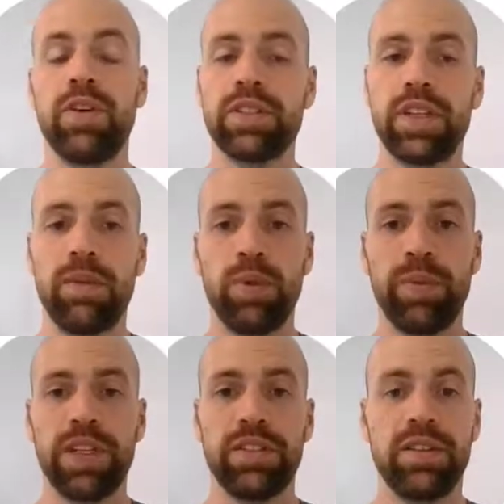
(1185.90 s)
For example,
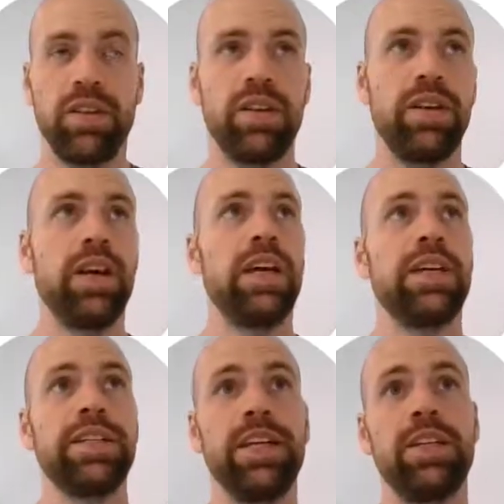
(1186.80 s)
based on the
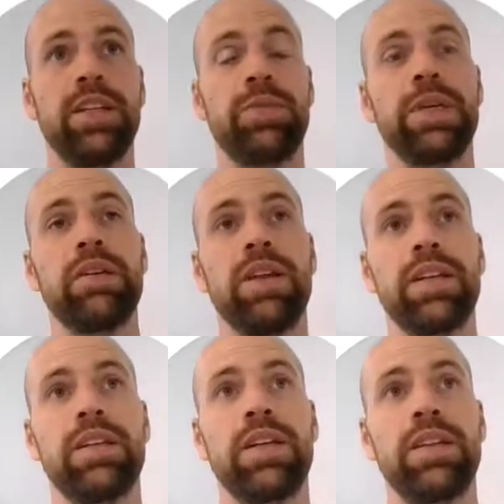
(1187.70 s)
data that we
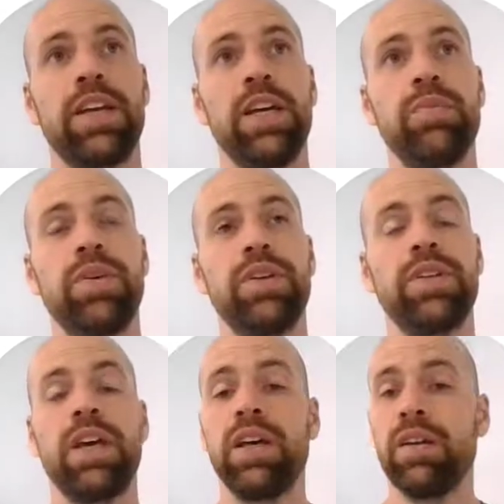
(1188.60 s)
collected at the
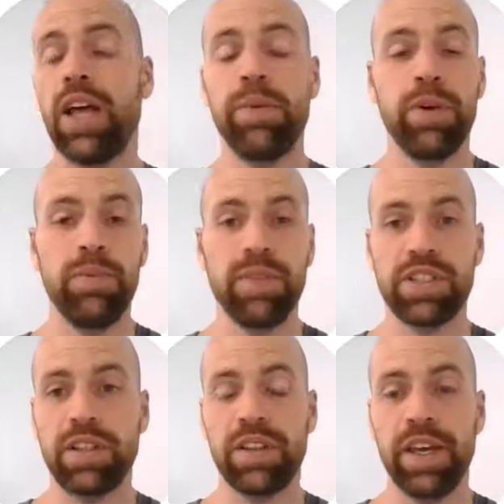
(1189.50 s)
I-point
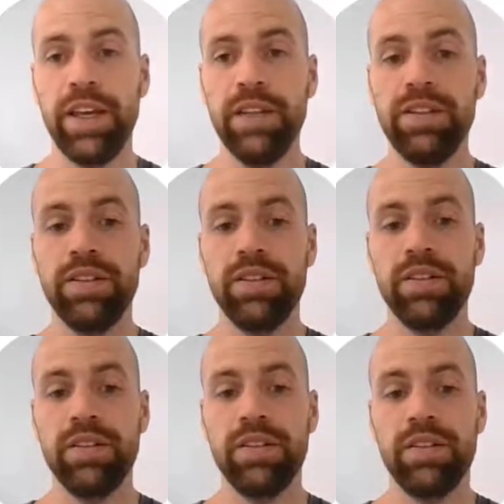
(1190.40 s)
measured the height,
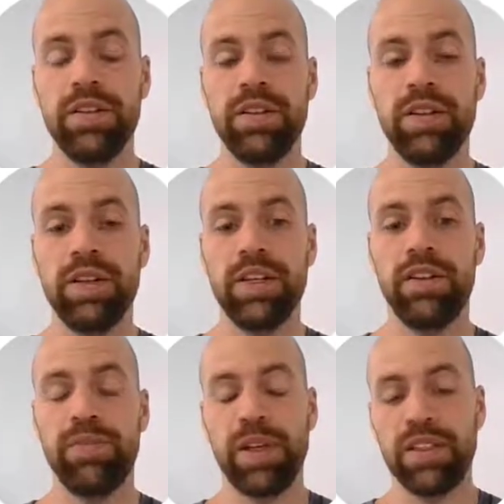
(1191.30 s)

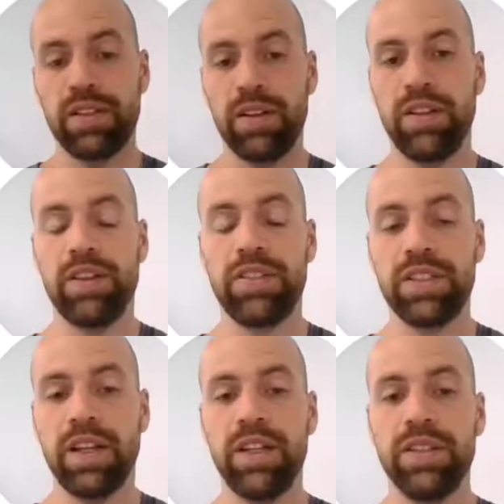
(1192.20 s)
and based on the
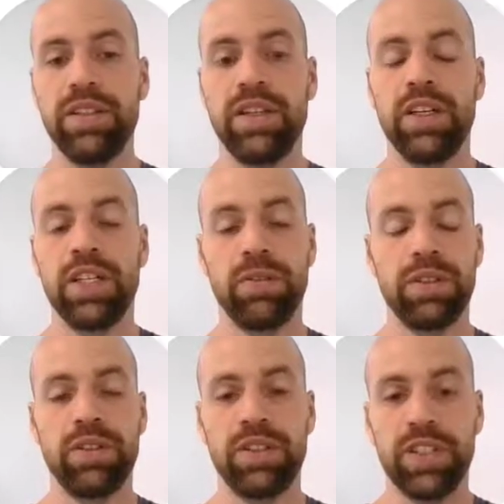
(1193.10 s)
result, you
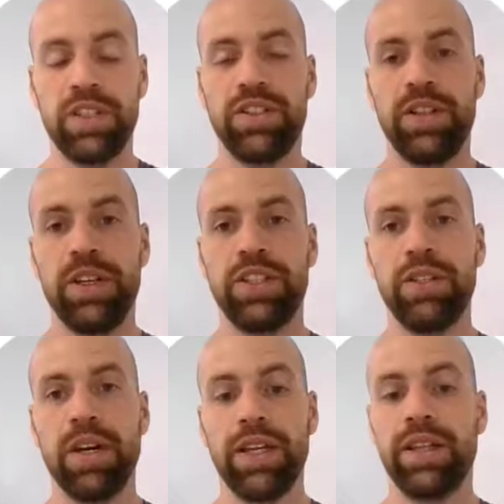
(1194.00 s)
want to change the
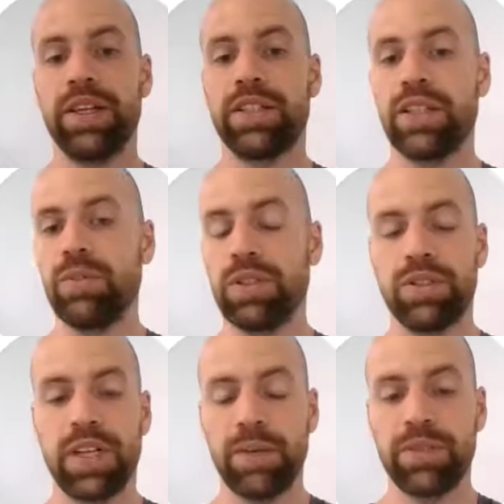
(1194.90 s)
HU header data. You want
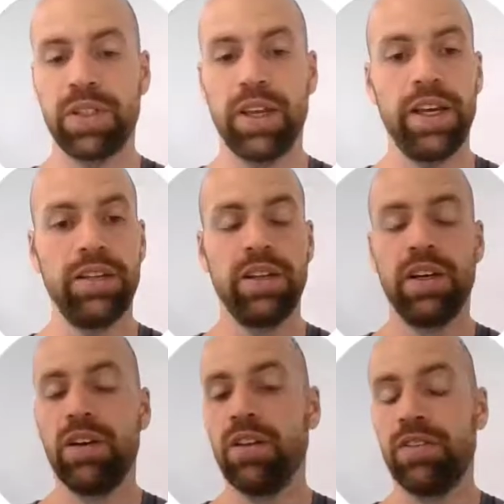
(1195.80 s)
to capture the height,
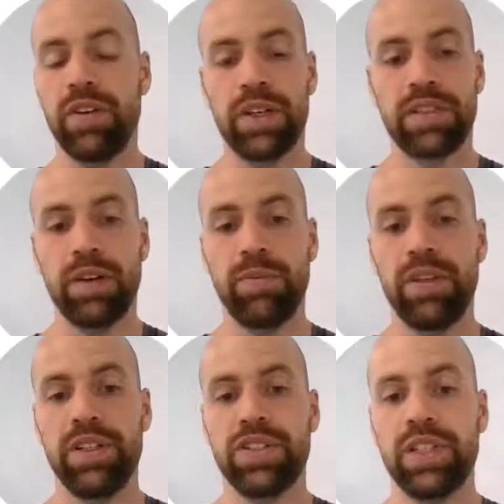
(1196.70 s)
or for
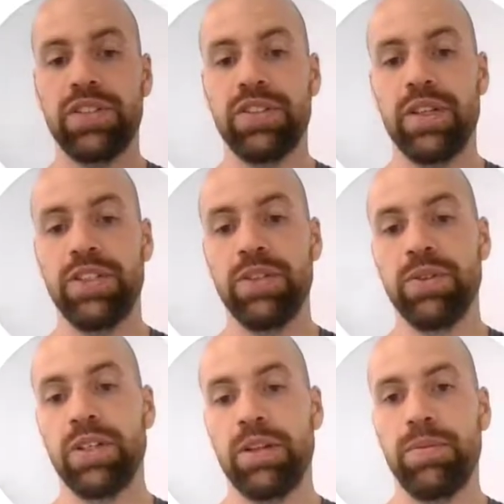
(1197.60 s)
example, change the HU
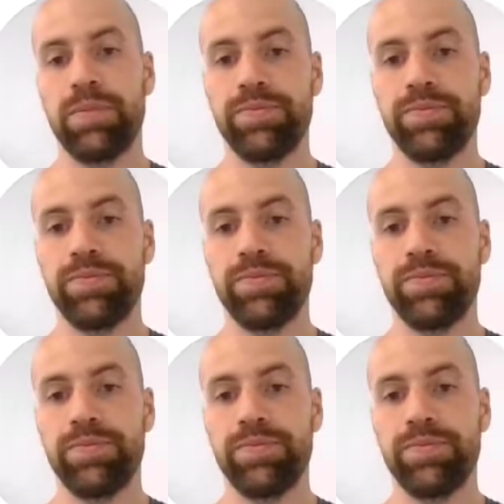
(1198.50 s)
type.